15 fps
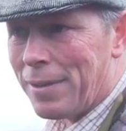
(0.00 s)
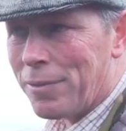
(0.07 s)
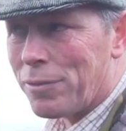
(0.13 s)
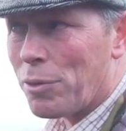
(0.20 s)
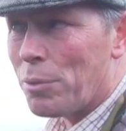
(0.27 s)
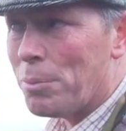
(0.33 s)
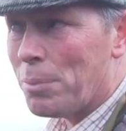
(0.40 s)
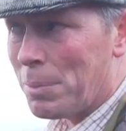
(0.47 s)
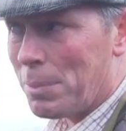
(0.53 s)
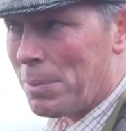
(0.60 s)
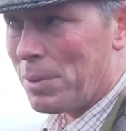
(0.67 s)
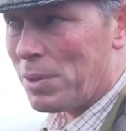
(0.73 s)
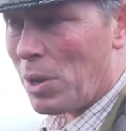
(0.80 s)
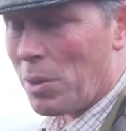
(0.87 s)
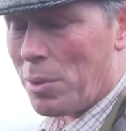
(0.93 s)

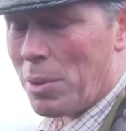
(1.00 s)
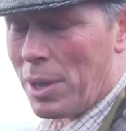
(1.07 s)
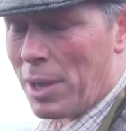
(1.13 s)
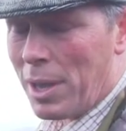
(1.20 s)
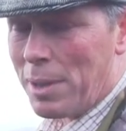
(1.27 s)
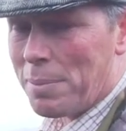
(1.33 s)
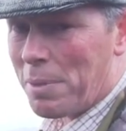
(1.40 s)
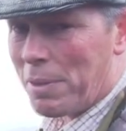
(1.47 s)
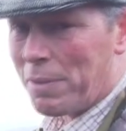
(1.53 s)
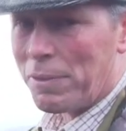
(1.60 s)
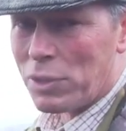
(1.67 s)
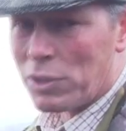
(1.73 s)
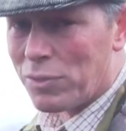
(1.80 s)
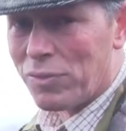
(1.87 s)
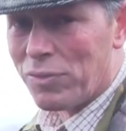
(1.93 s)
From my
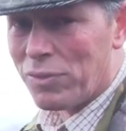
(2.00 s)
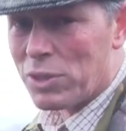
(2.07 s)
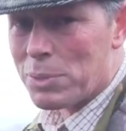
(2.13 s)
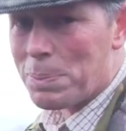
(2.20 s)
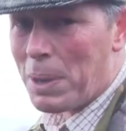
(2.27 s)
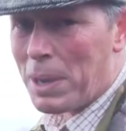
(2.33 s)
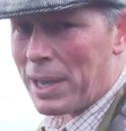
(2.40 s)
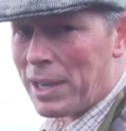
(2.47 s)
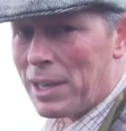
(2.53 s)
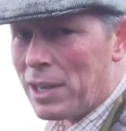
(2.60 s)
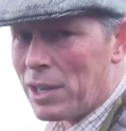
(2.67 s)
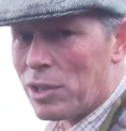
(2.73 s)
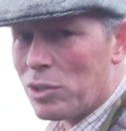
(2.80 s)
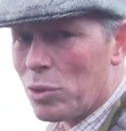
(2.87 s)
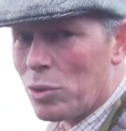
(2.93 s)
first spy,
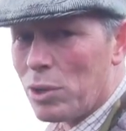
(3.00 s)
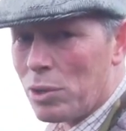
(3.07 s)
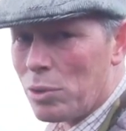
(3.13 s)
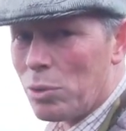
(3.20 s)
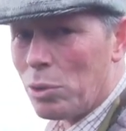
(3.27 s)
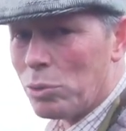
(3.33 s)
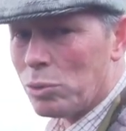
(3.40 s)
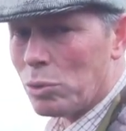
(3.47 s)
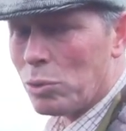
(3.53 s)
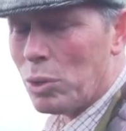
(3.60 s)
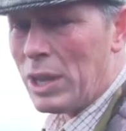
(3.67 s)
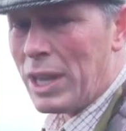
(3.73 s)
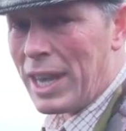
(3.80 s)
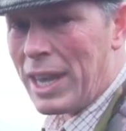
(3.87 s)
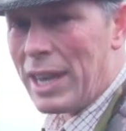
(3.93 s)
I saw that there are also
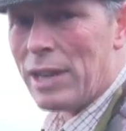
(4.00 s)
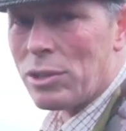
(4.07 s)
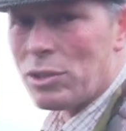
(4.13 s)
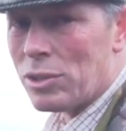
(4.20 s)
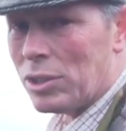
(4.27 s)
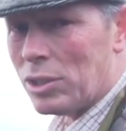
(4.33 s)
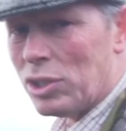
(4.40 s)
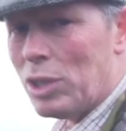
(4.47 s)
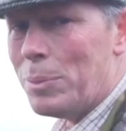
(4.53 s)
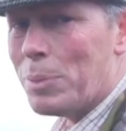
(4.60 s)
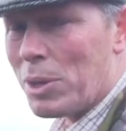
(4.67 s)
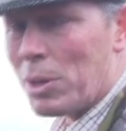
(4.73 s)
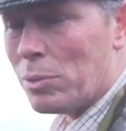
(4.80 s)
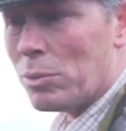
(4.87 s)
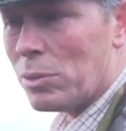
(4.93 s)
hares and sheep
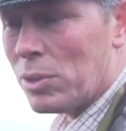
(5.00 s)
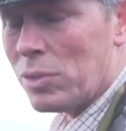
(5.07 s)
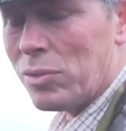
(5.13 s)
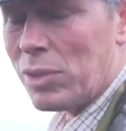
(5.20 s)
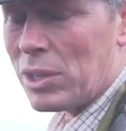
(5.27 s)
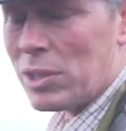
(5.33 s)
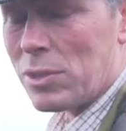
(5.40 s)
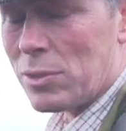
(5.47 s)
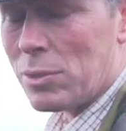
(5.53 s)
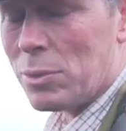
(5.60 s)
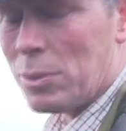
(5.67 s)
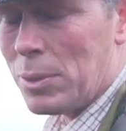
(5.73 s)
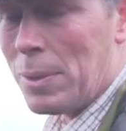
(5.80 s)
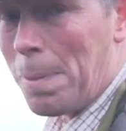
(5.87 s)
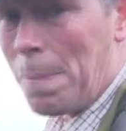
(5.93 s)
around on the face,
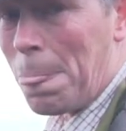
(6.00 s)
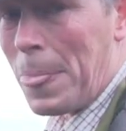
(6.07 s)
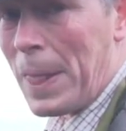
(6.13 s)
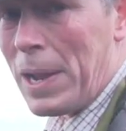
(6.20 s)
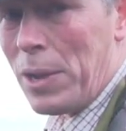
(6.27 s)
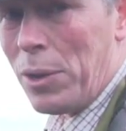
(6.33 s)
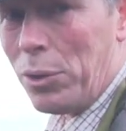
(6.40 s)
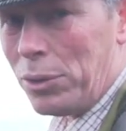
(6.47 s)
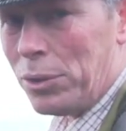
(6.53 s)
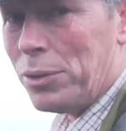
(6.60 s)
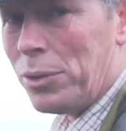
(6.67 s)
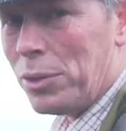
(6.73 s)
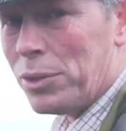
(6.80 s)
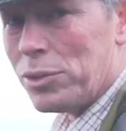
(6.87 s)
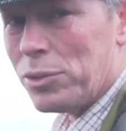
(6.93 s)
so all in
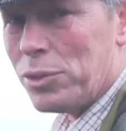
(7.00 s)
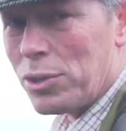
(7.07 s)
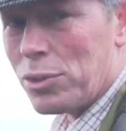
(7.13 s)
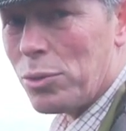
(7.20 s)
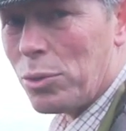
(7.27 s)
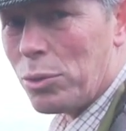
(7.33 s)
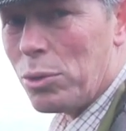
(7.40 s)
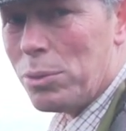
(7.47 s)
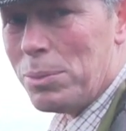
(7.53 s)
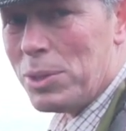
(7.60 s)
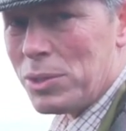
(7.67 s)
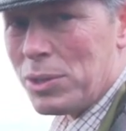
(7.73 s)
all it's just not going to be